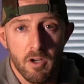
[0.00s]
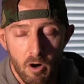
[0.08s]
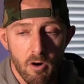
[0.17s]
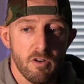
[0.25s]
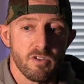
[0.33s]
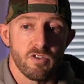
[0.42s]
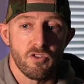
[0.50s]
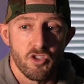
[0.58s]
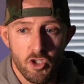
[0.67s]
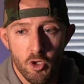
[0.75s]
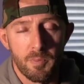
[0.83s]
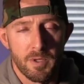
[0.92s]
Cards are
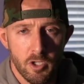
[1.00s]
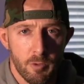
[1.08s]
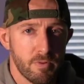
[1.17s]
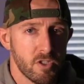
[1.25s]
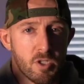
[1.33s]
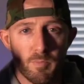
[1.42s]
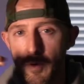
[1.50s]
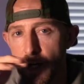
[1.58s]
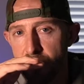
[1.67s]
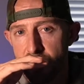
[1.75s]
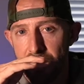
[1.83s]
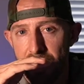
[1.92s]
super duper
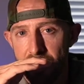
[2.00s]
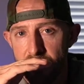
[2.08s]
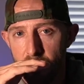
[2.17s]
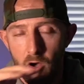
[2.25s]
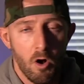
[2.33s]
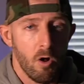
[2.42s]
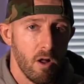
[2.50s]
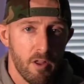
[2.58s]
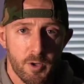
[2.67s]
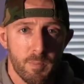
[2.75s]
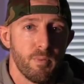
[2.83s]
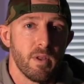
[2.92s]
suppressed against all
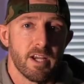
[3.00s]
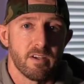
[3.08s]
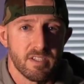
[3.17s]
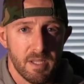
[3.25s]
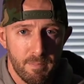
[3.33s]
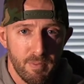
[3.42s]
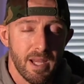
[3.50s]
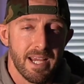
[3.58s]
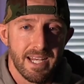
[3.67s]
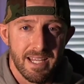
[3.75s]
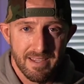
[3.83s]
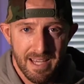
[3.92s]
other players that
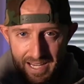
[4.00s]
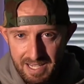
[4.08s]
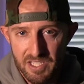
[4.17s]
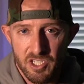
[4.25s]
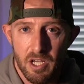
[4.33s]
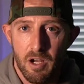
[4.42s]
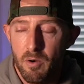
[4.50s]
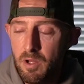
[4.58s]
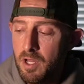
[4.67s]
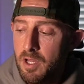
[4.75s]
played in the NHL.